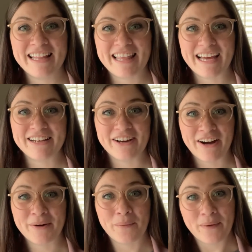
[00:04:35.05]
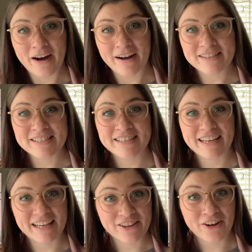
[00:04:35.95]
that God walked
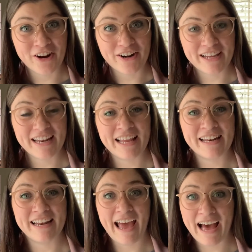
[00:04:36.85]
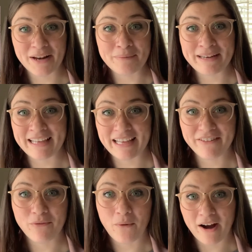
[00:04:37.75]
in the garden and Adam and
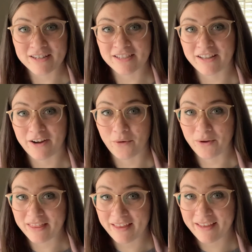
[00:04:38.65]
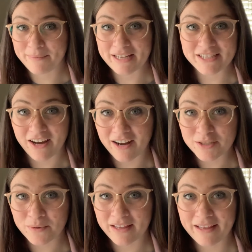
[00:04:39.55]
Eve walked along with him and
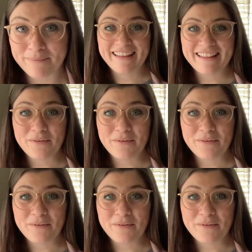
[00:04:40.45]
talked with him.